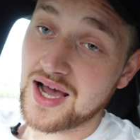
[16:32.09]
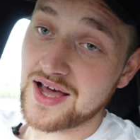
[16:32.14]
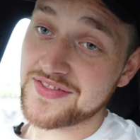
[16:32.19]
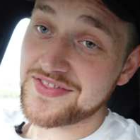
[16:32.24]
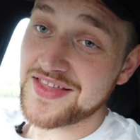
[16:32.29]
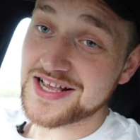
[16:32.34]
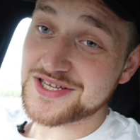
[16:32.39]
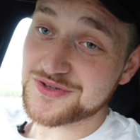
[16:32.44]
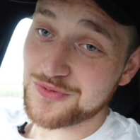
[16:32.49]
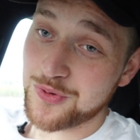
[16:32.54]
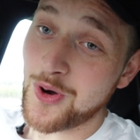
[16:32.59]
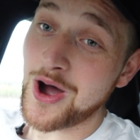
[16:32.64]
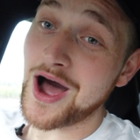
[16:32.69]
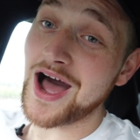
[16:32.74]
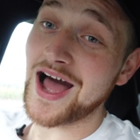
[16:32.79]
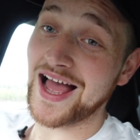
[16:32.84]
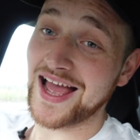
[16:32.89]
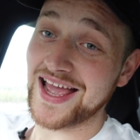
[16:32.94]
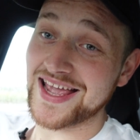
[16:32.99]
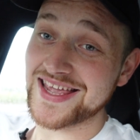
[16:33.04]
And that's
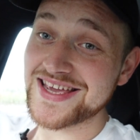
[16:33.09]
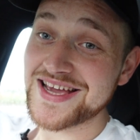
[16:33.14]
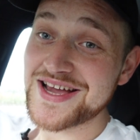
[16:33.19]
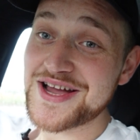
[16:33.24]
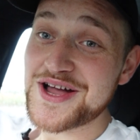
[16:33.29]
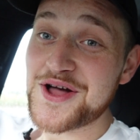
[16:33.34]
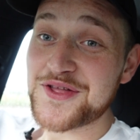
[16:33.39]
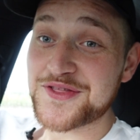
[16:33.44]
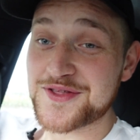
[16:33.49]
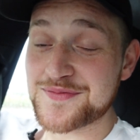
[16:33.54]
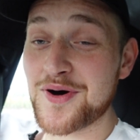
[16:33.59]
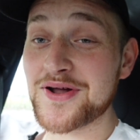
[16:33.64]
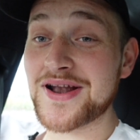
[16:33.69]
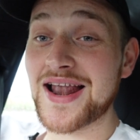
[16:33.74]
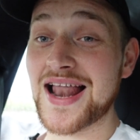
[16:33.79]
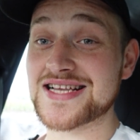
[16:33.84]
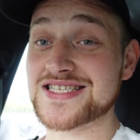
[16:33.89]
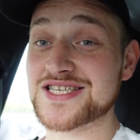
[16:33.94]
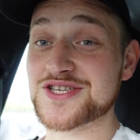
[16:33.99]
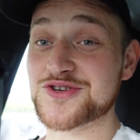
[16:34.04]
why the
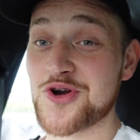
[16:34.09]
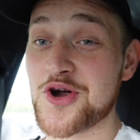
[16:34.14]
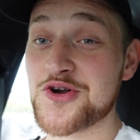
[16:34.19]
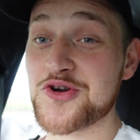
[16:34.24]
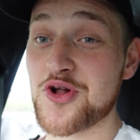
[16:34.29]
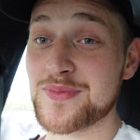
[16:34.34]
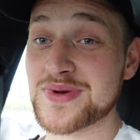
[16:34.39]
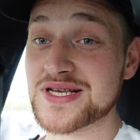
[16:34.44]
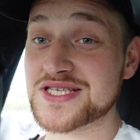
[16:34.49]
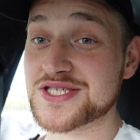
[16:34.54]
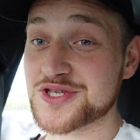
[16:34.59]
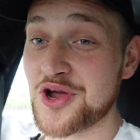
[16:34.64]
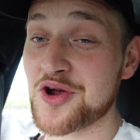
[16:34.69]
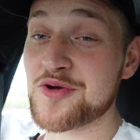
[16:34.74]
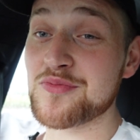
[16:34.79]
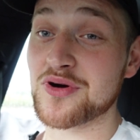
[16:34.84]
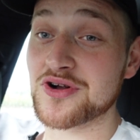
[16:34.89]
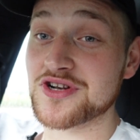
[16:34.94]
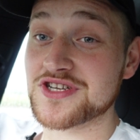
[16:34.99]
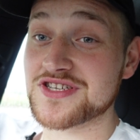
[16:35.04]
Model S has grown on me
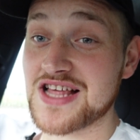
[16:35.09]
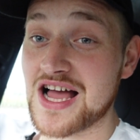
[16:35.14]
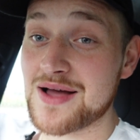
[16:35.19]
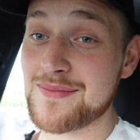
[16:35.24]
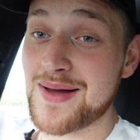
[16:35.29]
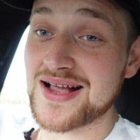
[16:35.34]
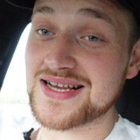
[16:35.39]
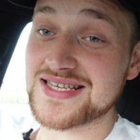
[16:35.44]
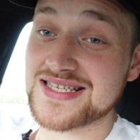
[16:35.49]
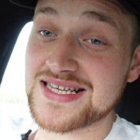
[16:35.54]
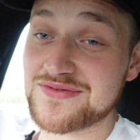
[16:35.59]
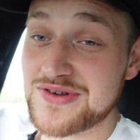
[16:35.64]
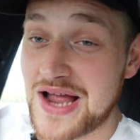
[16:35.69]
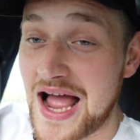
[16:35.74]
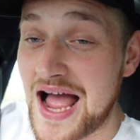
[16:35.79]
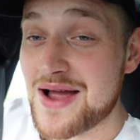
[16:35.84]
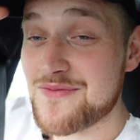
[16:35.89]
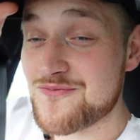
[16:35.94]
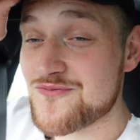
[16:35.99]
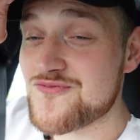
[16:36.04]
so much that
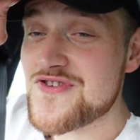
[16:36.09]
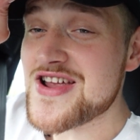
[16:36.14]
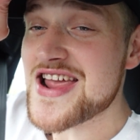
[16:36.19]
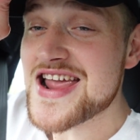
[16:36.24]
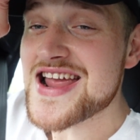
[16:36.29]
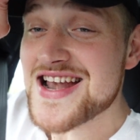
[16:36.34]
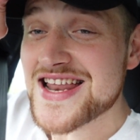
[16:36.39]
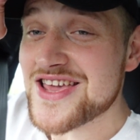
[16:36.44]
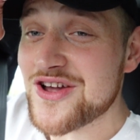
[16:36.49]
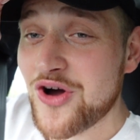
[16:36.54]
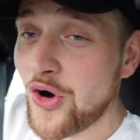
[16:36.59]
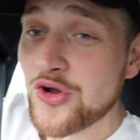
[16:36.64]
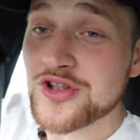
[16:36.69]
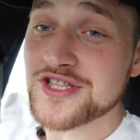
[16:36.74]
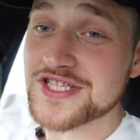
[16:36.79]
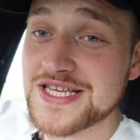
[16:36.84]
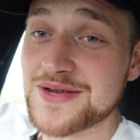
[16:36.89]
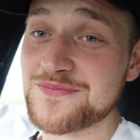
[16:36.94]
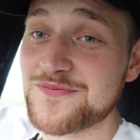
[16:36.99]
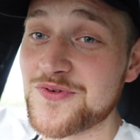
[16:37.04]
I'm really
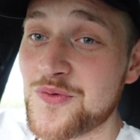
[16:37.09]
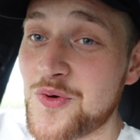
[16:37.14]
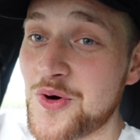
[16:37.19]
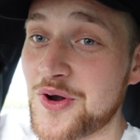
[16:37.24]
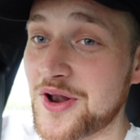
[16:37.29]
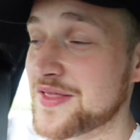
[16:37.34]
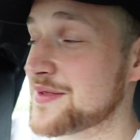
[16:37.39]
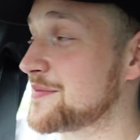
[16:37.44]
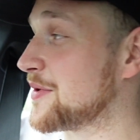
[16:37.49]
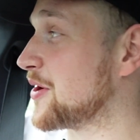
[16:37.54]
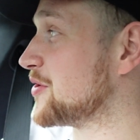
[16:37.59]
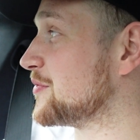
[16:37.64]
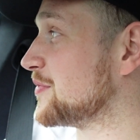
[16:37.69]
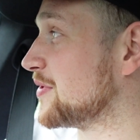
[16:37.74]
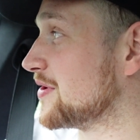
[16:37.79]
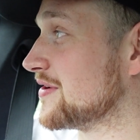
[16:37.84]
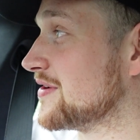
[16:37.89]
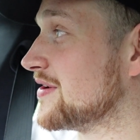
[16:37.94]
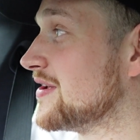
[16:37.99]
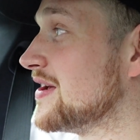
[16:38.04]
hunting for one at the
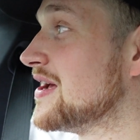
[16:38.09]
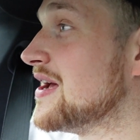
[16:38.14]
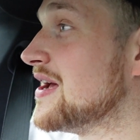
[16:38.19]
moment.